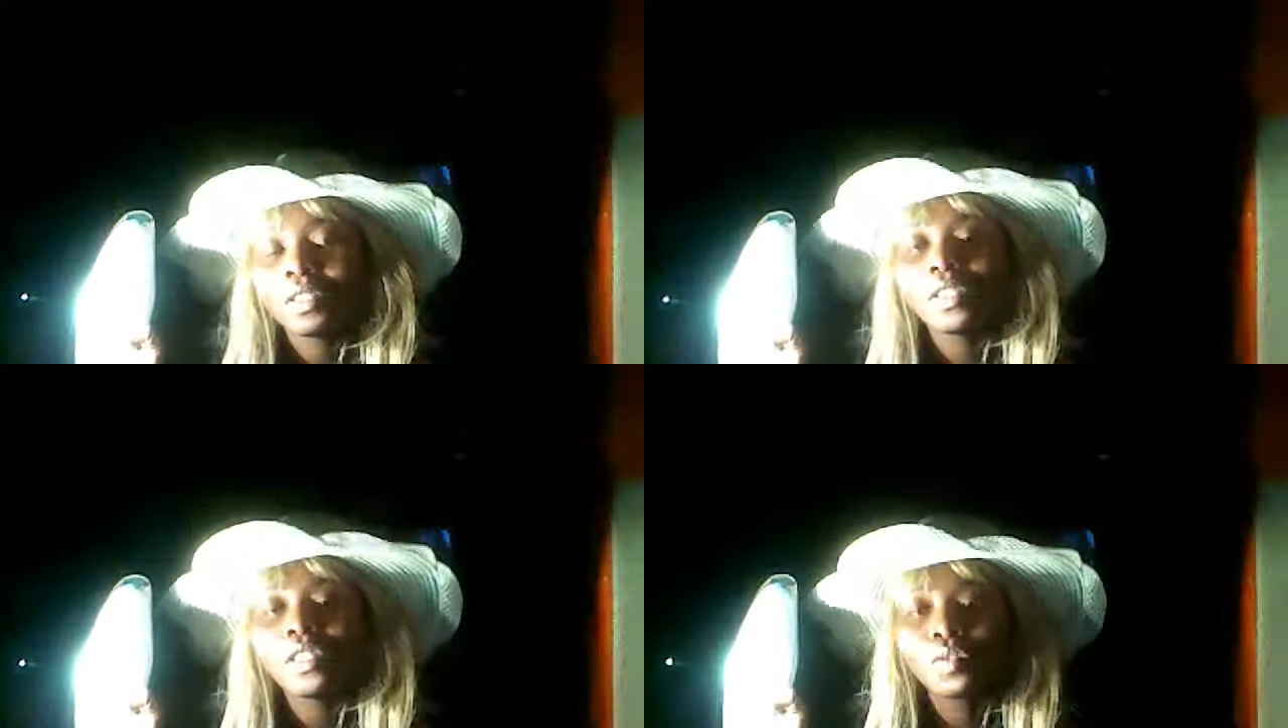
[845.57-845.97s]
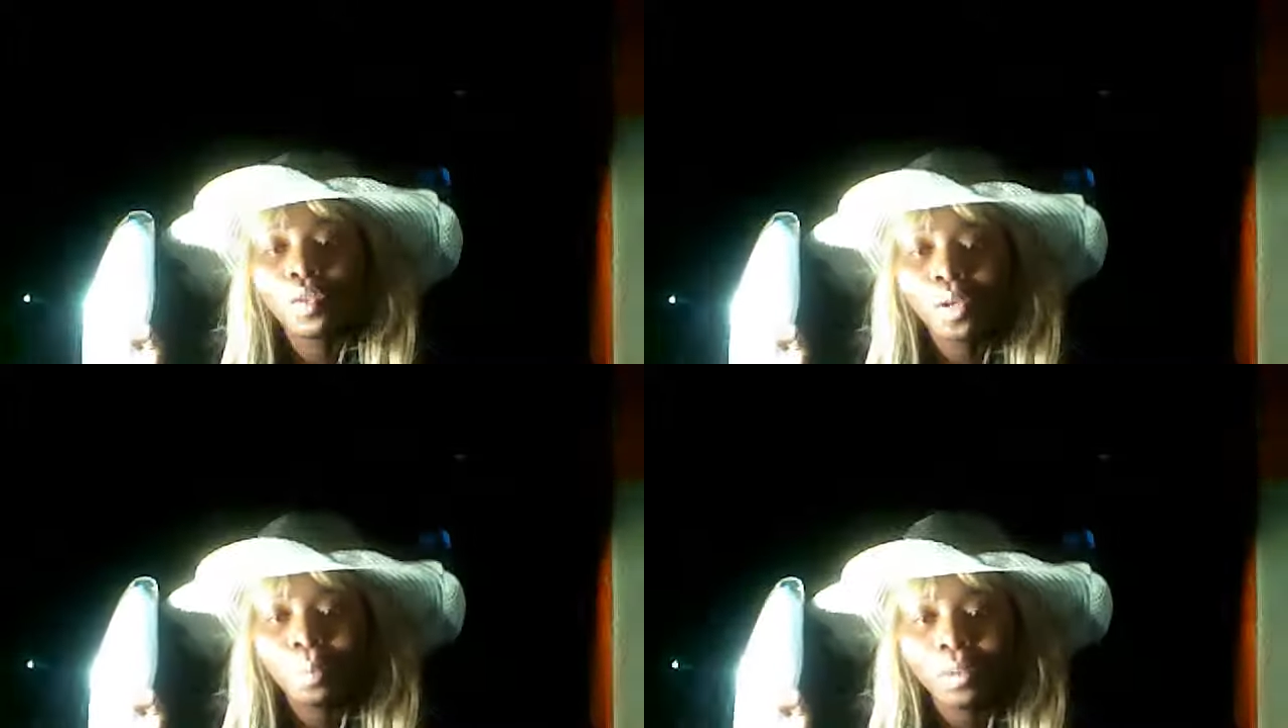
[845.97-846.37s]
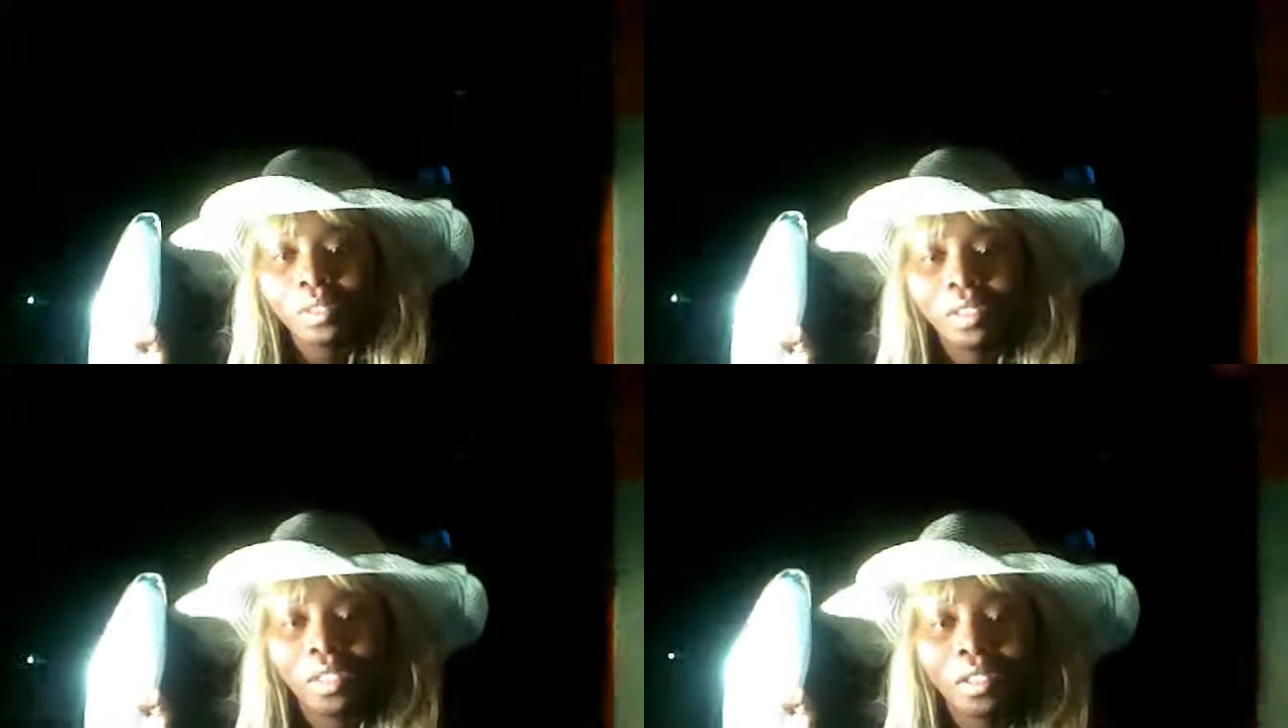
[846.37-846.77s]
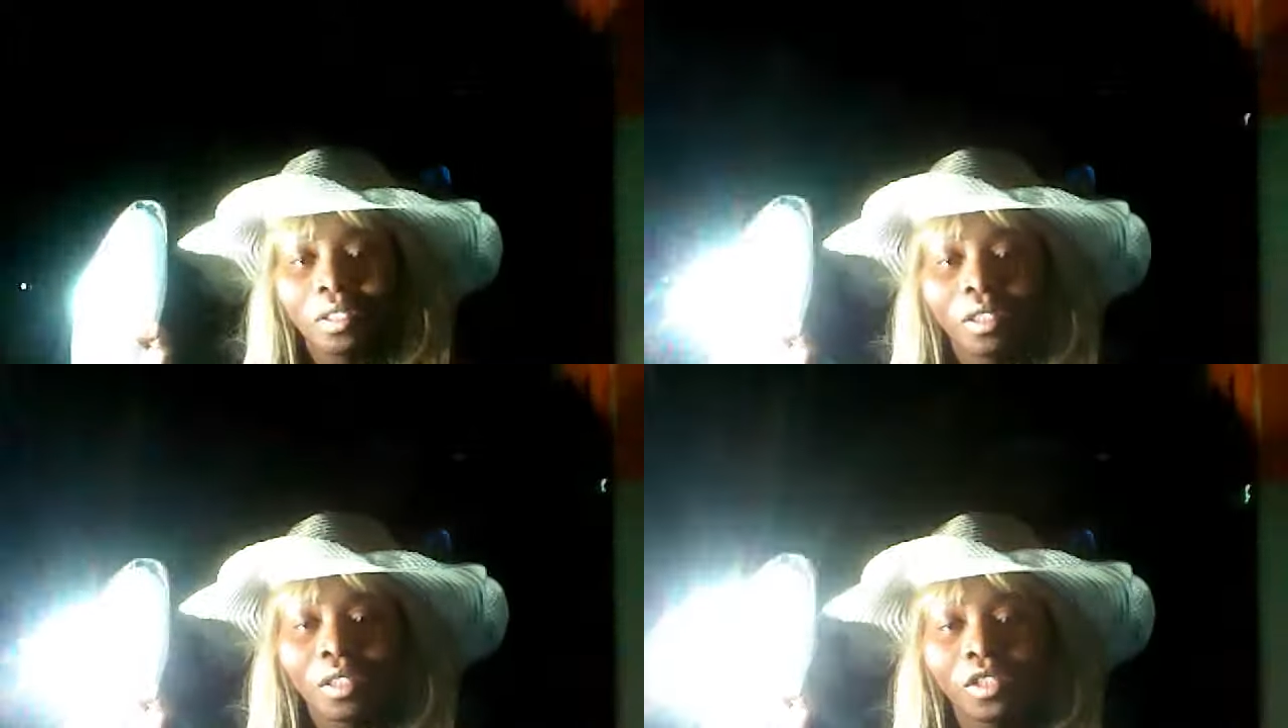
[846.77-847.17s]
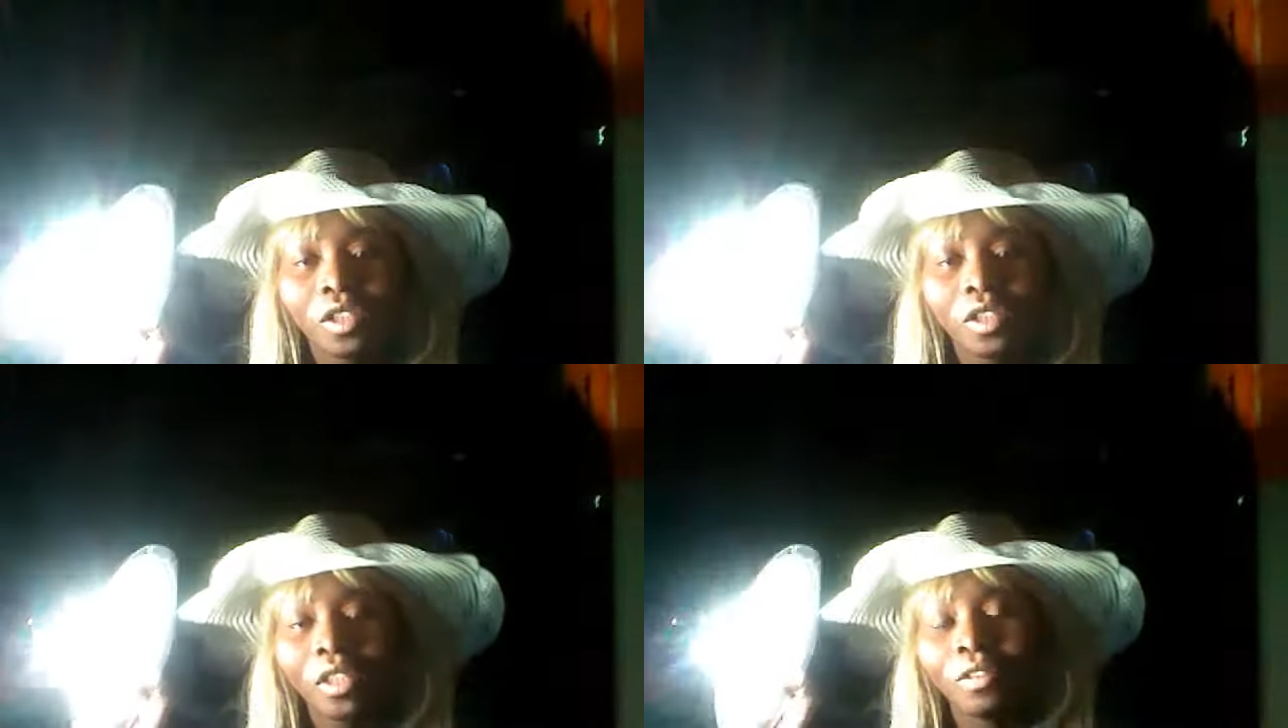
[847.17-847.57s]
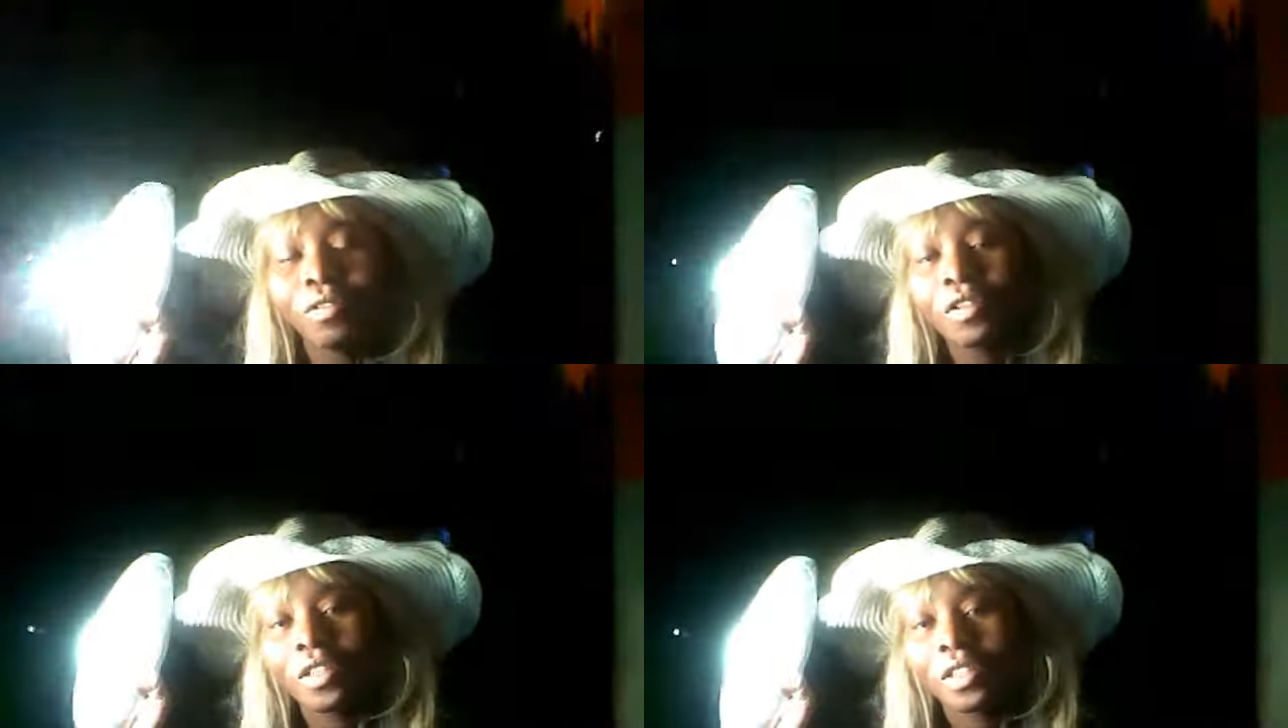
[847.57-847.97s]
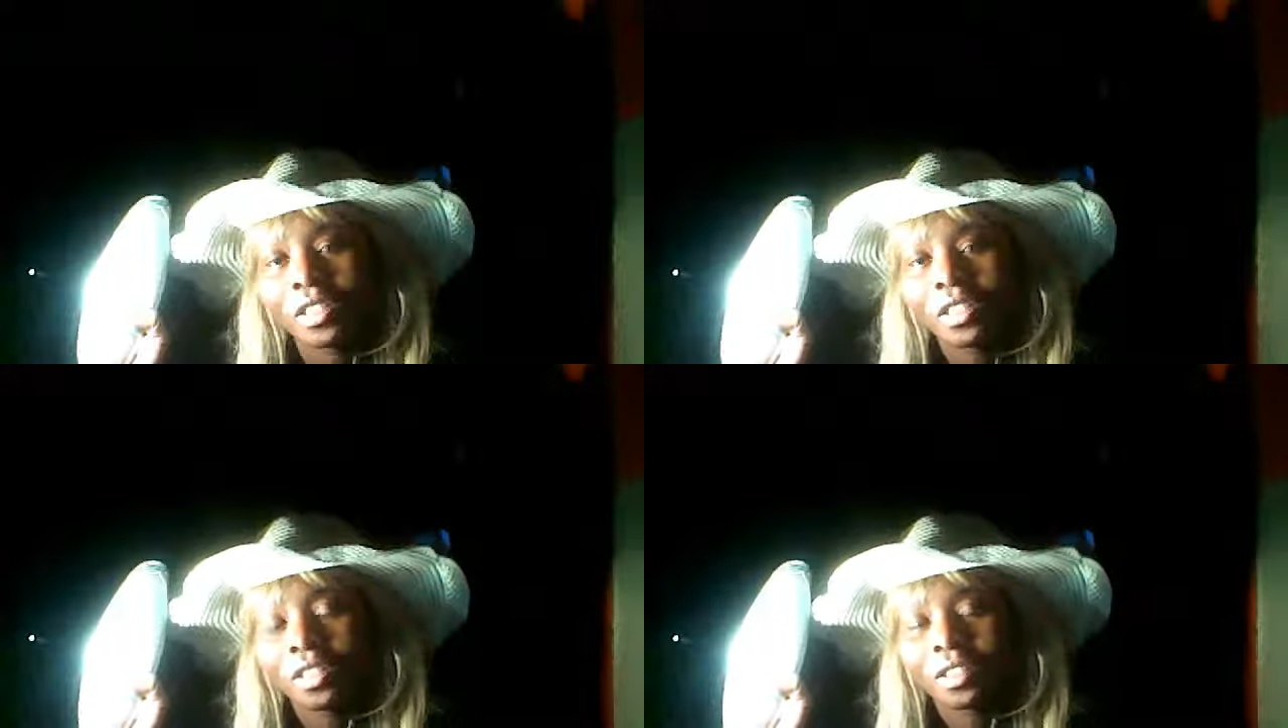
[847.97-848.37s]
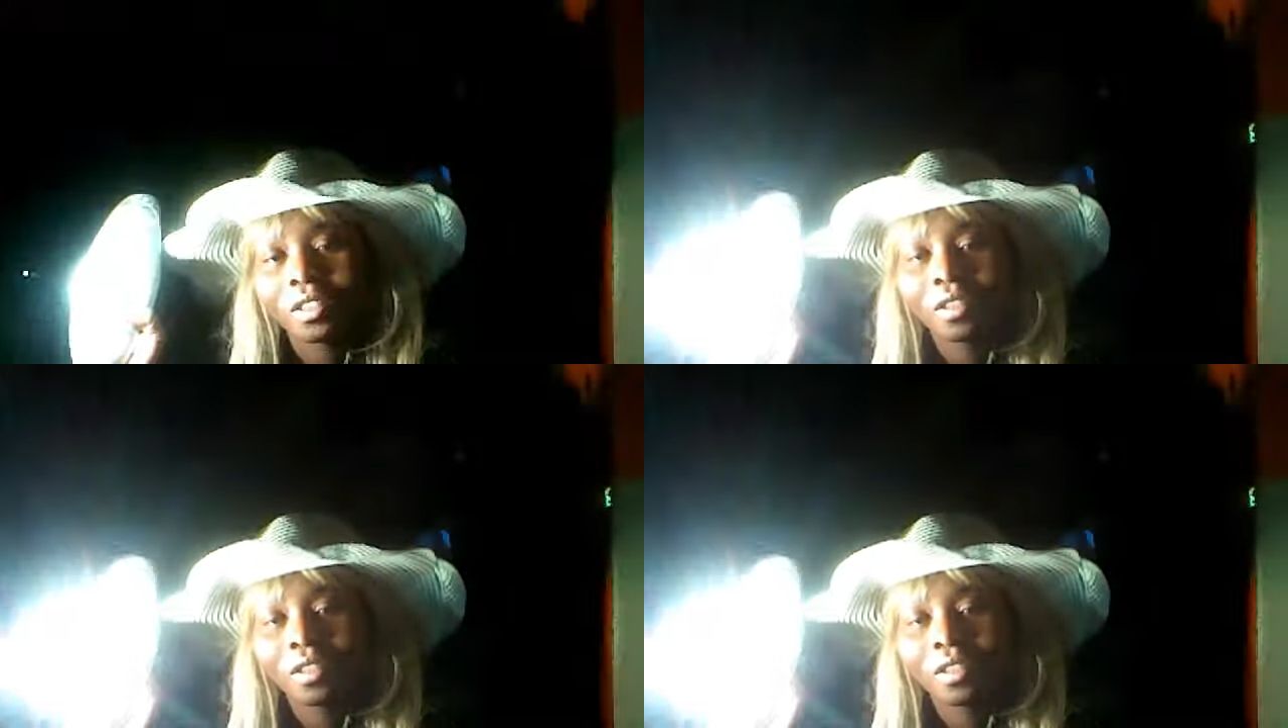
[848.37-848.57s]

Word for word: It is very important that you stay focused